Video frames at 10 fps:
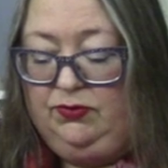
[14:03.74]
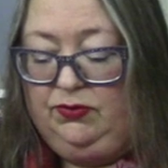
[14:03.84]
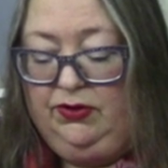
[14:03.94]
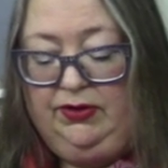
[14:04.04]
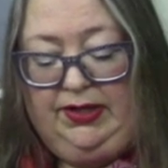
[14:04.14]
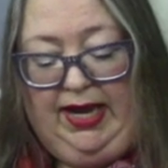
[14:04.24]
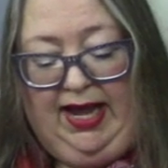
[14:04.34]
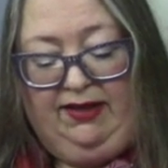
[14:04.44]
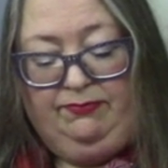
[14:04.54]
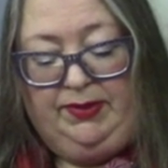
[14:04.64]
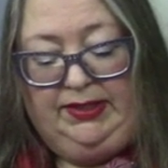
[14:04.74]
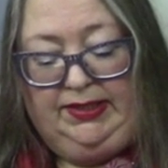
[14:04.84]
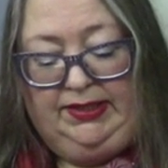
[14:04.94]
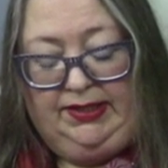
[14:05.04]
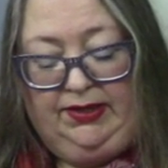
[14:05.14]
were and have been
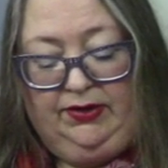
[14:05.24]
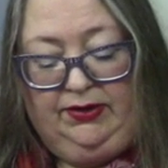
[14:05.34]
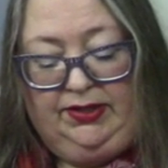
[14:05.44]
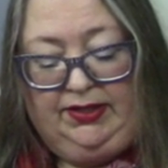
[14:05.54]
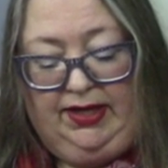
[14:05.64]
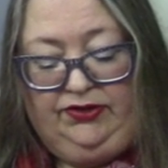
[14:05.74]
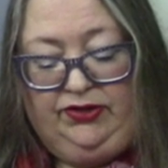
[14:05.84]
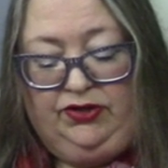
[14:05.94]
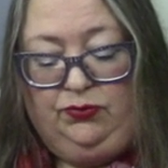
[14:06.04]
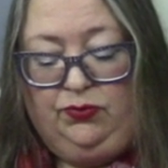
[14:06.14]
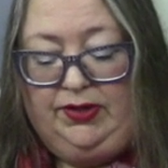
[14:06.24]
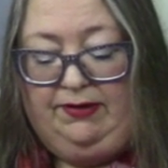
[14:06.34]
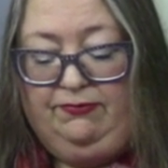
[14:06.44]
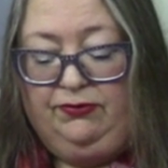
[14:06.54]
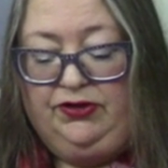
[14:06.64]
considered such as would
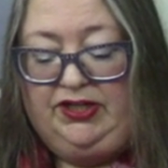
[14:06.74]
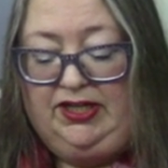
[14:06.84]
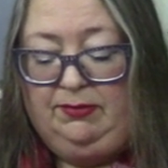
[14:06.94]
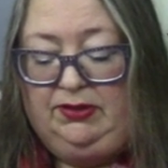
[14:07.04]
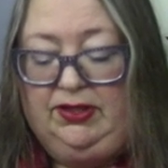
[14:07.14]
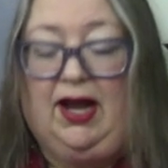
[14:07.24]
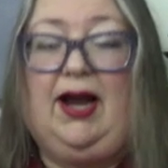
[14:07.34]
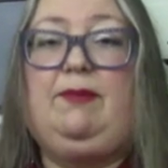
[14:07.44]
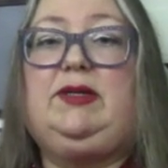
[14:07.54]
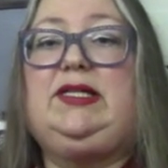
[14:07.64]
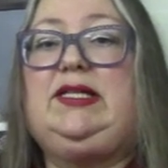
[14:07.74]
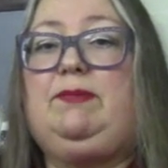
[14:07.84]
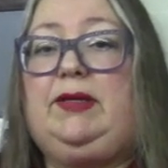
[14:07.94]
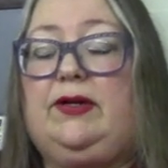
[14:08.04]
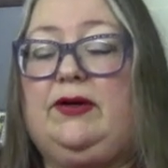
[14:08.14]
in foreseeable time
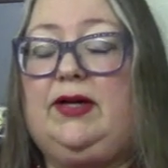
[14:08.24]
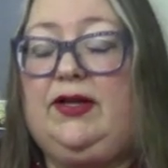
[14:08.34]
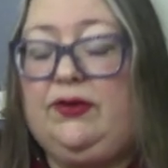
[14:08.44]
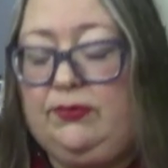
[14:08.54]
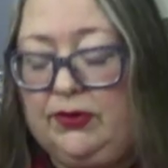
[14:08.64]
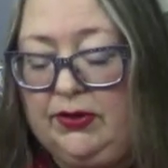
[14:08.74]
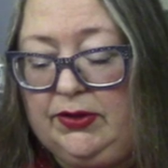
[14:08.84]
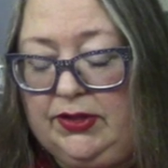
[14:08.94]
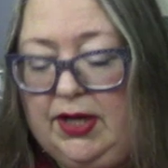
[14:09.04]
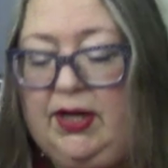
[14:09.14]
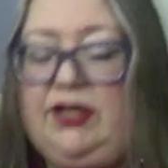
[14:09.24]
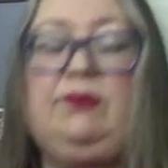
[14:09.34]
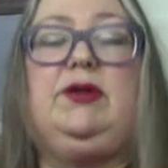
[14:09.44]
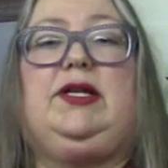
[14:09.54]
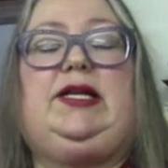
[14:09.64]
disappear. In other words,
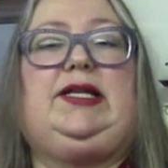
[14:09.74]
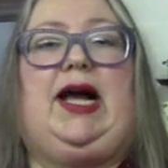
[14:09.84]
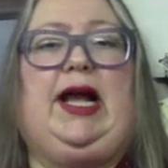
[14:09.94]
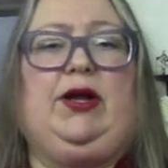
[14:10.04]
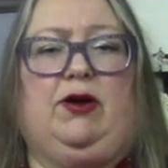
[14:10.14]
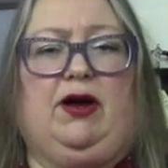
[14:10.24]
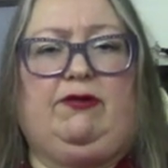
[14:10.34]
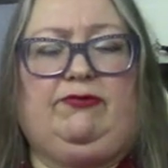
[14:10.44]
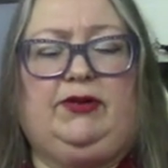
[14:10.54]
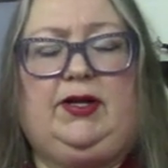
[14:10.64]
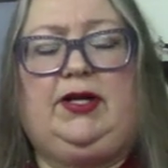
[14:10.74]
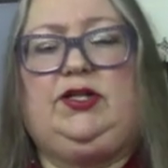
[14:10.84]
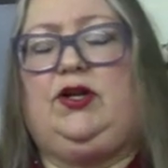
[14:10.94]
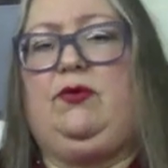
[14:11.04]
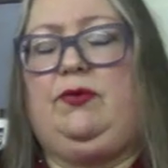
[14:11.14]
you were going to die off,
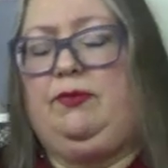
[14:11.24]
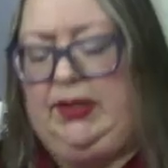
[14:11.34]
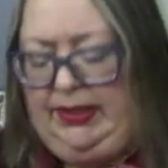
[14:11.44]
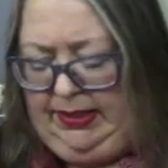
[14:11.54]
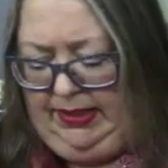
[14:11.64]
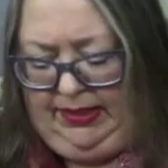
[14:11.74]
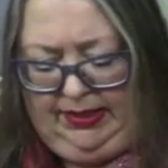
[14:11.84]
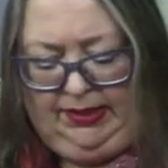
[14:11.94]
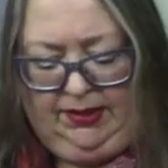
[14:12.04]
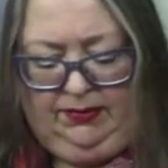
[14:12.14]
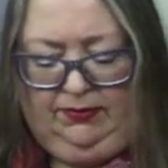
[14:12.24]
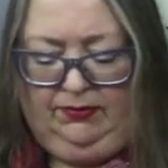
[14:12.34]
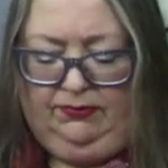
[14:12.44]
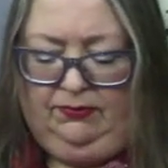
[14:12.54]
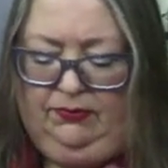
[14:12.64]
so we really didn't need
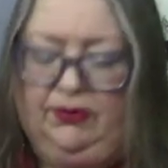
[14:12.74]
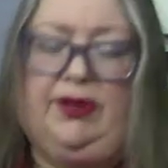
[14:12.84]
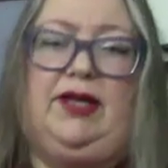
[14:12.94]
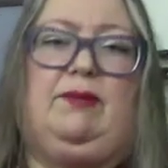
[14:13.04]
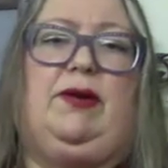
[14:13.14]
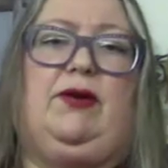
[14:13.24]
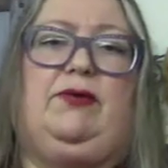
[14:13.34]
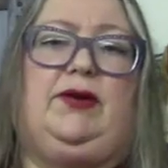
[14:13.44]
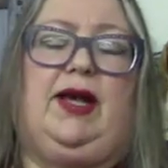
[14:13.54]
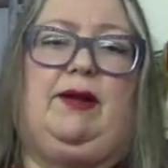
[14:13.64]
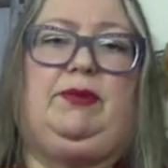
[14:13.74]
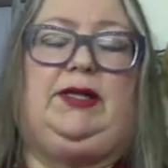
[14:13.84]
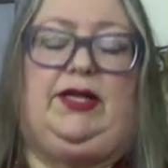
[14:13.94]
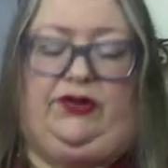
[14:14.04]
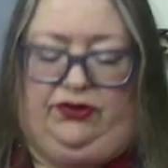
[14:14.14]
to worry about
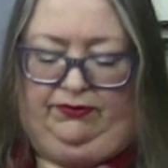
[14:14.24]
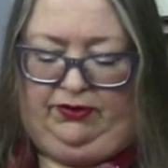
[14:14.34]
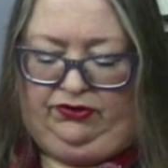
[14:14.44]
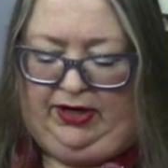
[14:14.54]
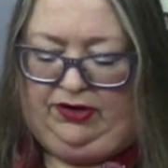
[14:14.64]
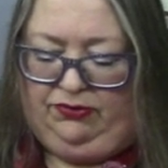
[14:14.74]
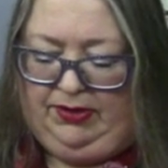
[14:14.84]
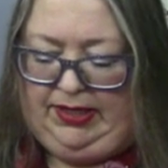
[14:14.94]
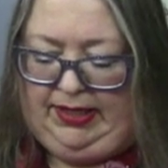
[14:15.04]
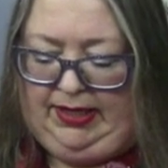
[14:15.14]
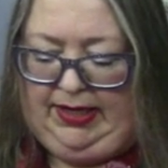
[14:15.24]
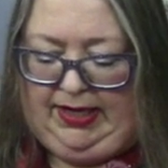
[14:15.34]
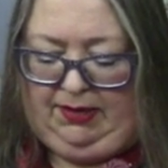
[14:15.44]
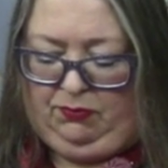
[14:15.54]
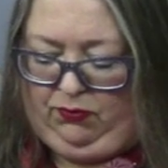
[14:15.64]
application of the Jay Treaty
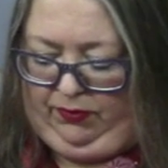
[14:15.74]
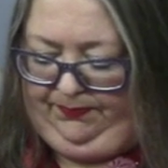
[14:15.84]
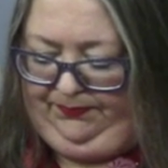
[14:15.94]
anymore.